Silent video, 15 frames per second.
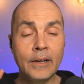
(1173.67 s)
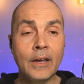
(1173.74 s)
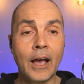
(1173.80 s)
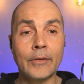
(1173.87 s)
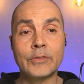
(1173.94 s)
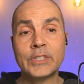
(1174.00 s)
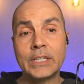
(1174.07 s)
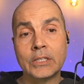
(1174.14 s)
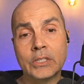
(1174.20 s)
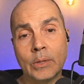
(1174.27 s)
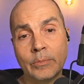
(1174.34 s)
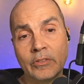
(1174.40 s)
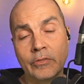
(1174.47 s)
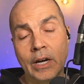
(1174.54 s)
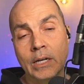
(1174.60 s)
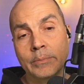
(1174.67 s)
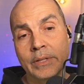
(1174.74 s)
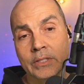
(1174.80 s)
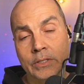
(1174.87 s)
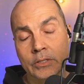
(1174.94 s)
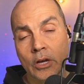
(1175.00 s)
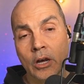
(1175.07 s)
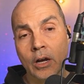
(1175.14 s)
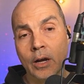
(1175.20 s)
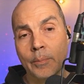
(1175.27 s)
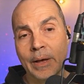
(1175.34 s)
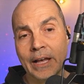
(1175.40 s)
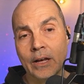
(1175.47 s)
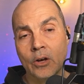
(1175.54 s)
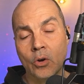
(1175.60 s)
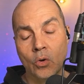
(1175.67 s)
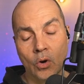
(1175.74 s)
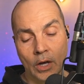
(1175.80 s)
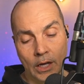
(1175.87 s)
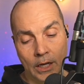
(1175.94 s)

I've seen some environments talk about